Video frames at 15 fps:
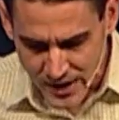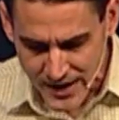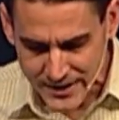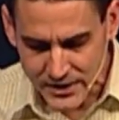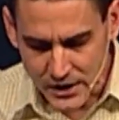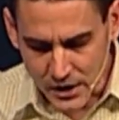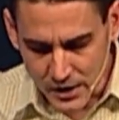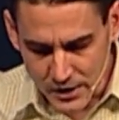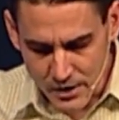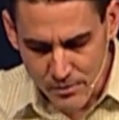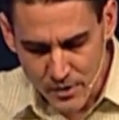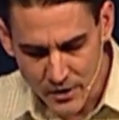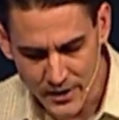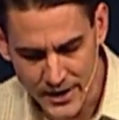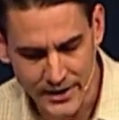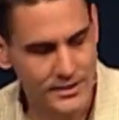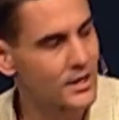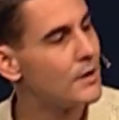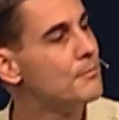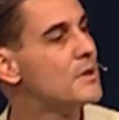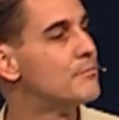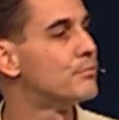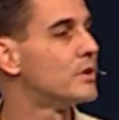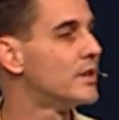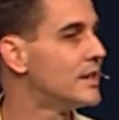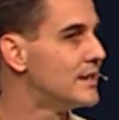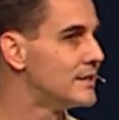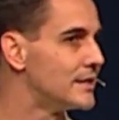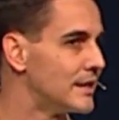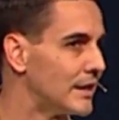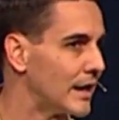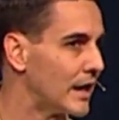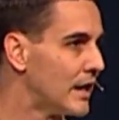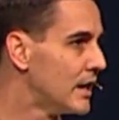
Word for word: and to clean up our act and be pleasing